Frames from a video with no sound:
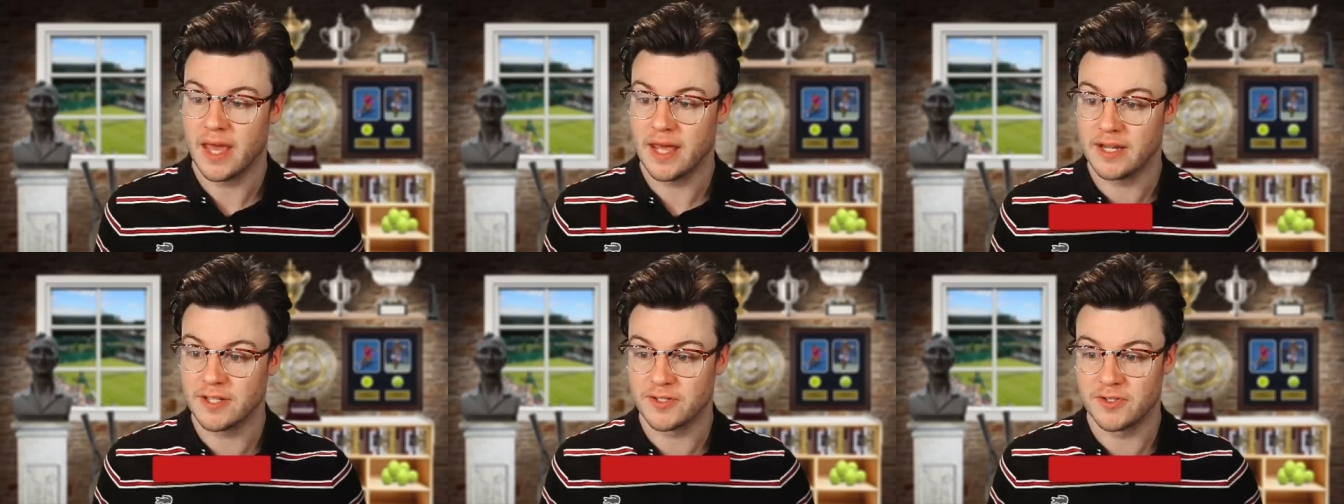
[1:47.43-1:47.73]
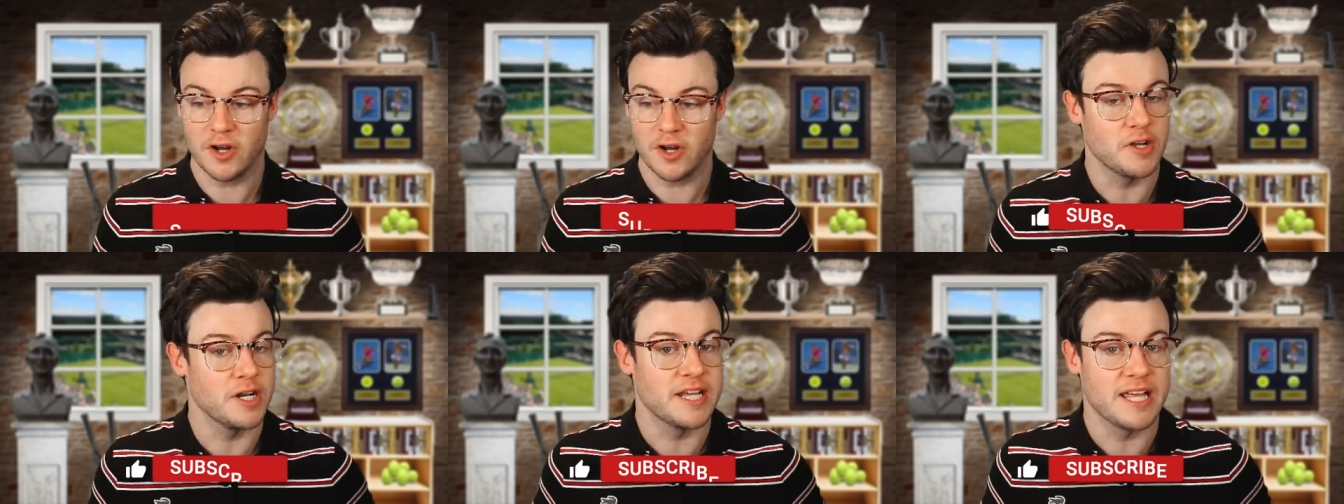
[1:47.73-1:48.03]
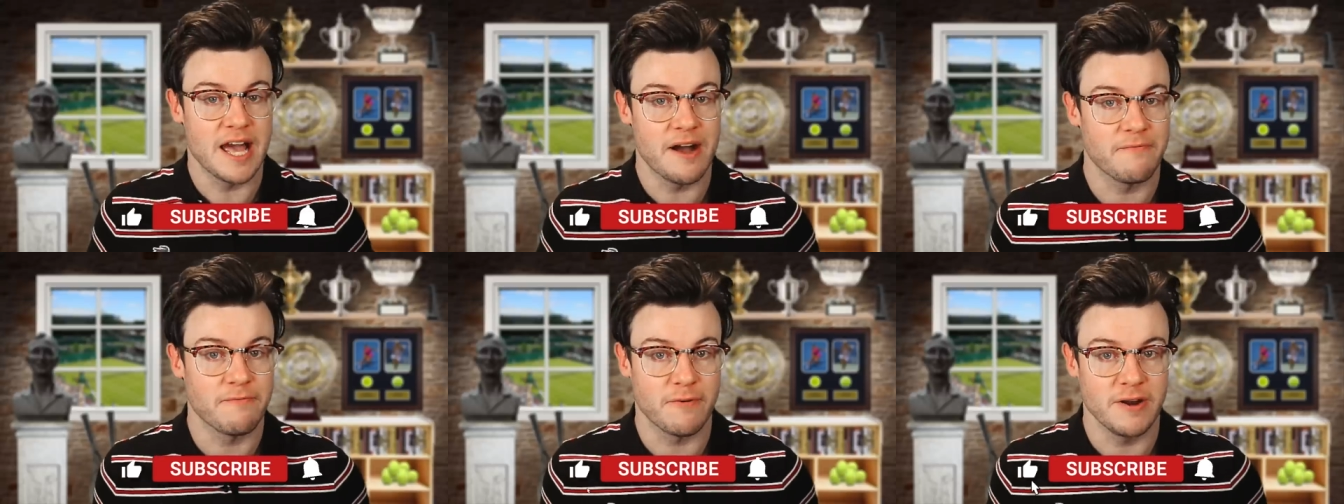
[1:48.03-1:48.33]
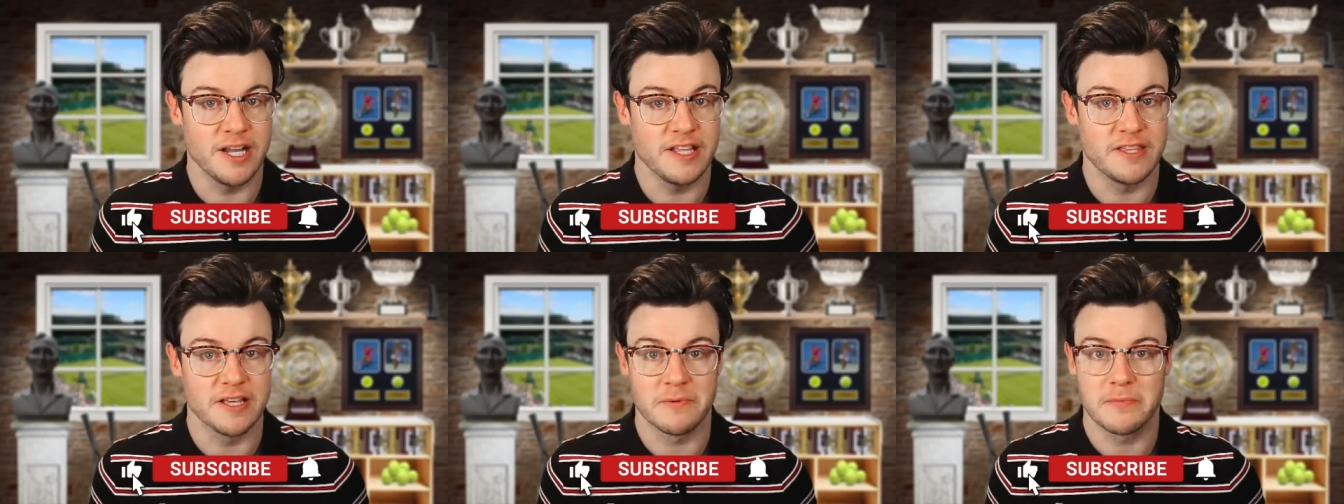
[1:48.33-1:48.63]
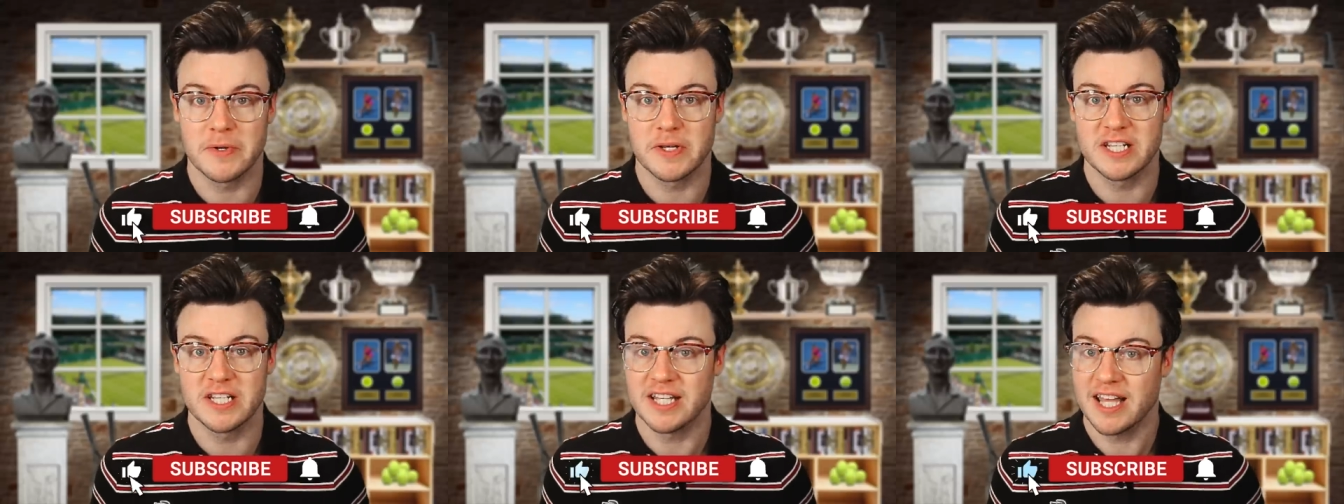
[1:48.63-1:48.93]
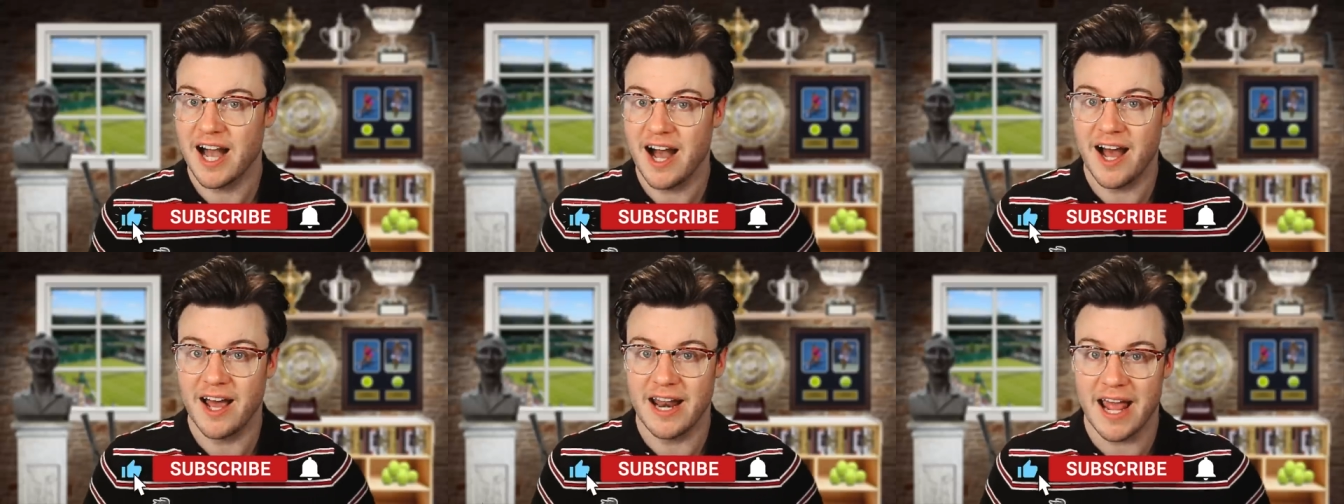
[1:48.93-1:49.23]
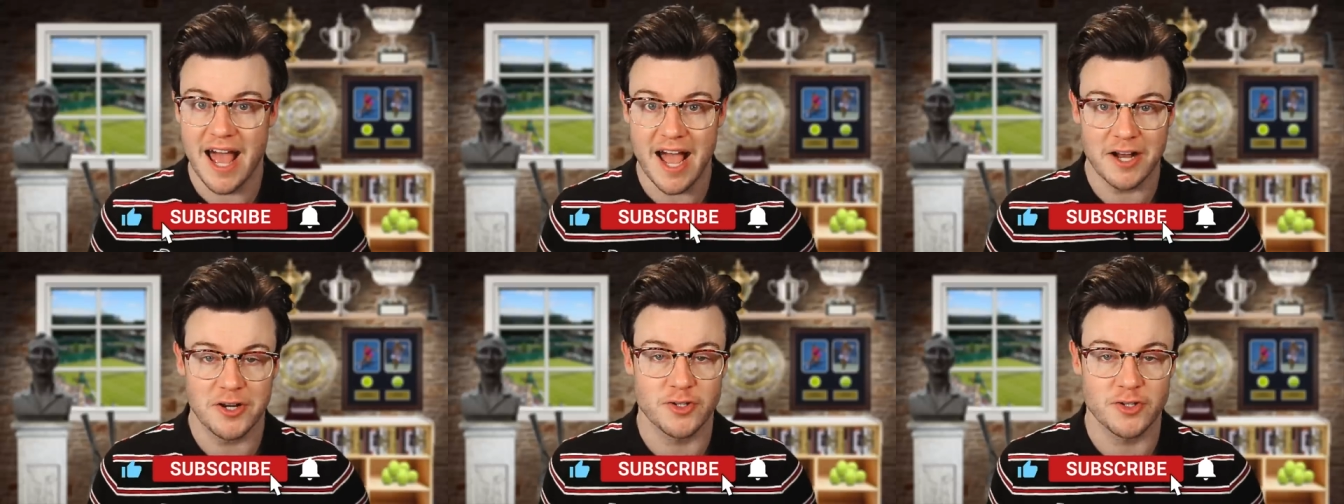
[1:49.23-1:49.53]
and it's not going to count for anything because he
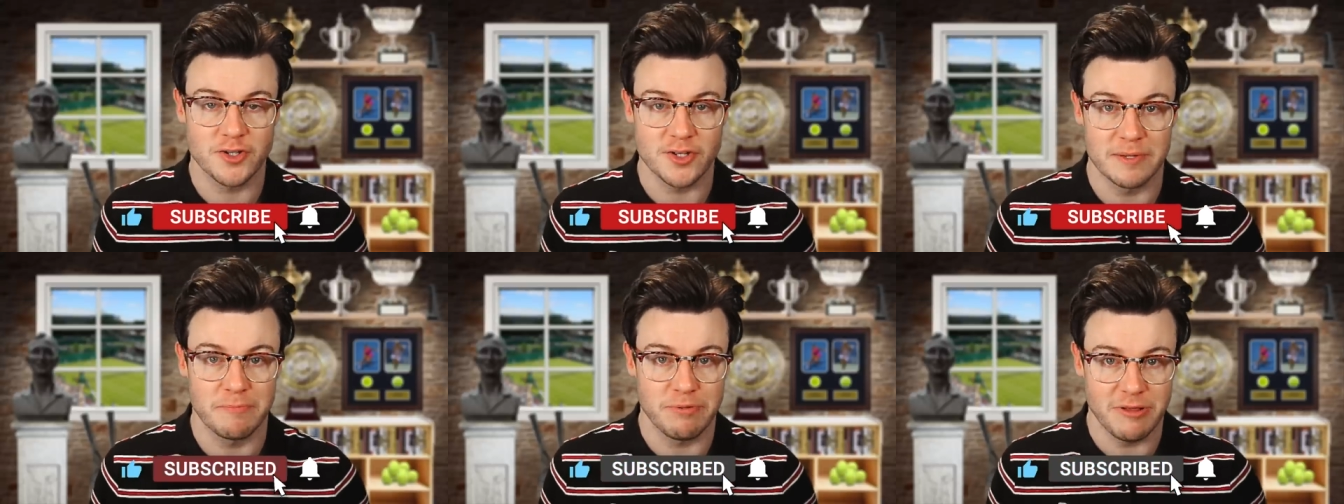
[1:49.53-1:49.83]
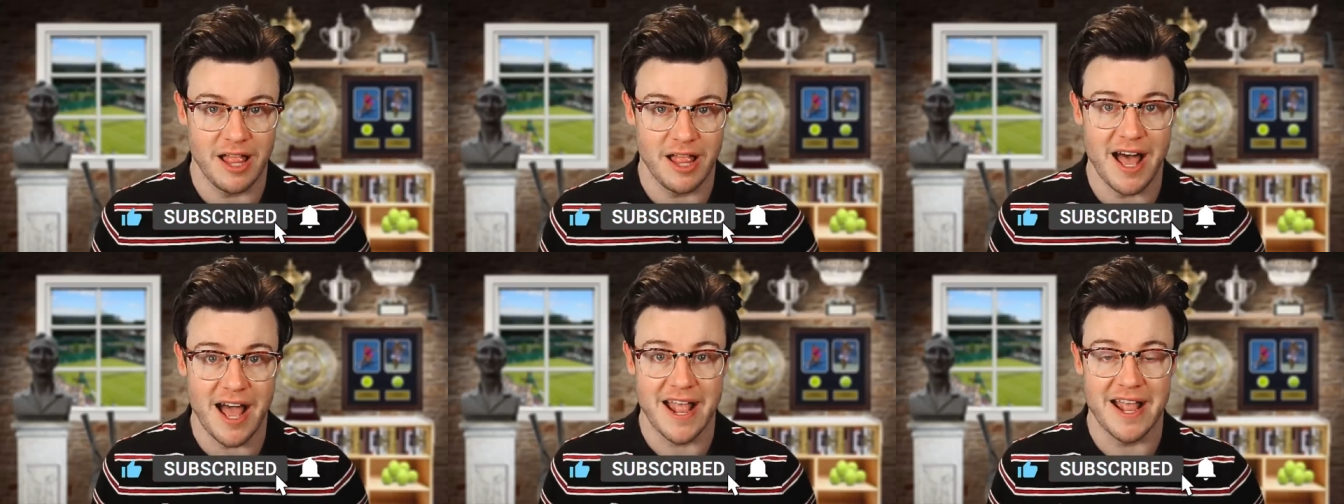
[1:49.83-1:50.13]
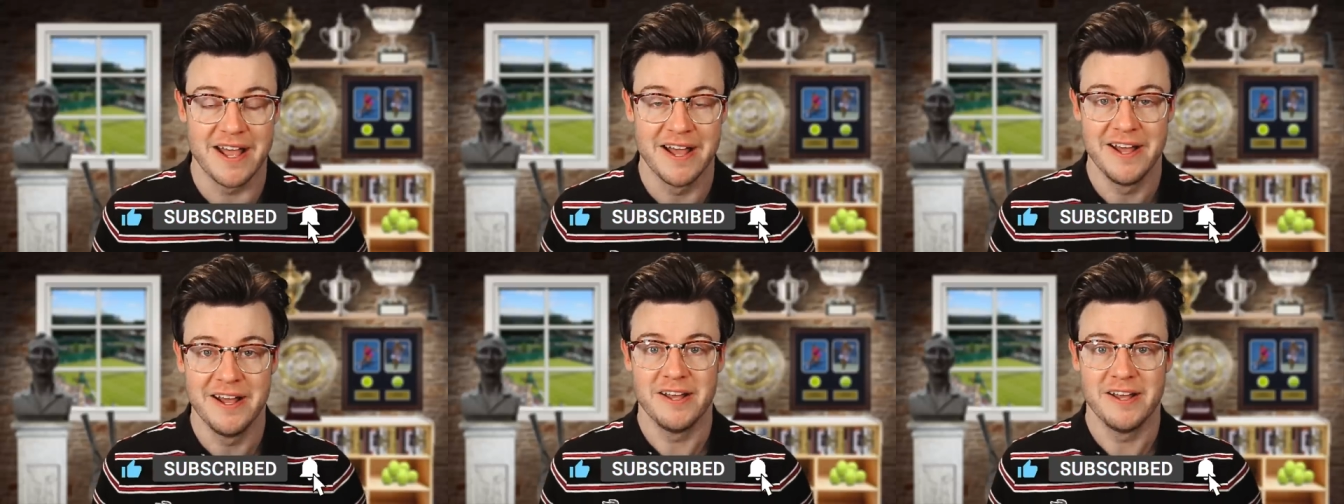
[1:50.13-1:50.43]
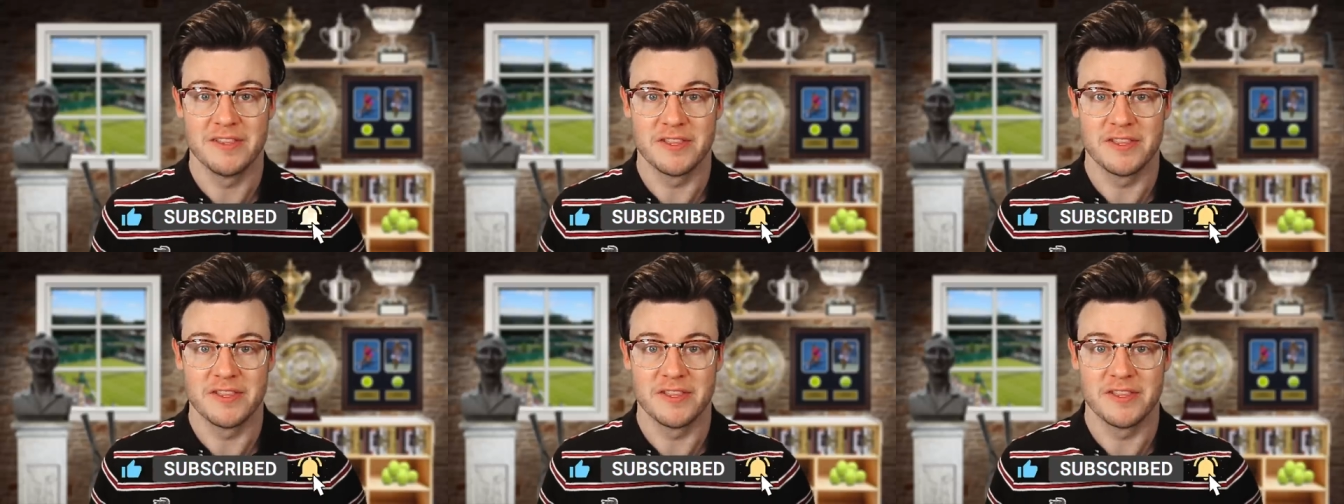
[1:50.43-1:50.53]
can't actually play